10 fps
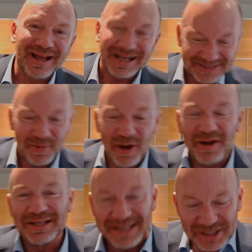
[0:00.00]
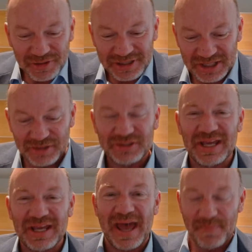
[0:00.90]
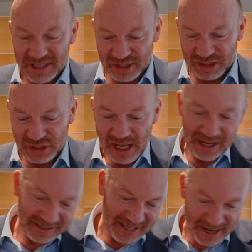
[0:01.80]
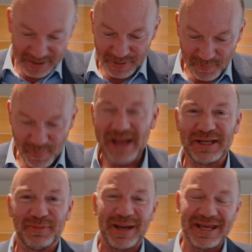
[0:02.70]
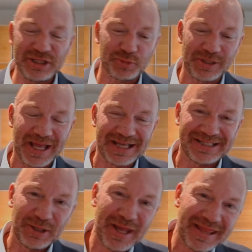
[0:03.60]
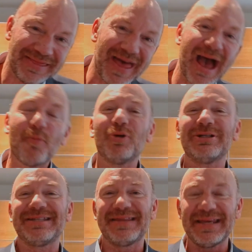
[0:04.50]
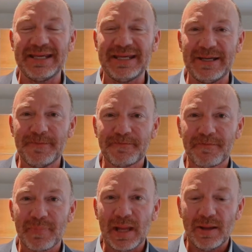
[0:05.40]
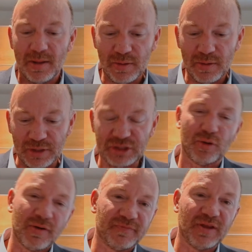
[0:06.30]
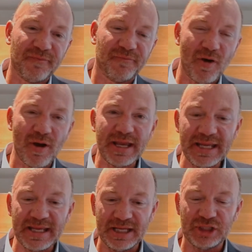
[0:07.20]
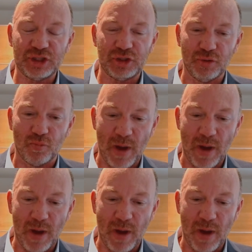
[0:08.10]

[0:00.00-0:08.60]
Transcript: I smile. It's interesting you say that, because, again, back into my history lesson, that was the sort of defining issue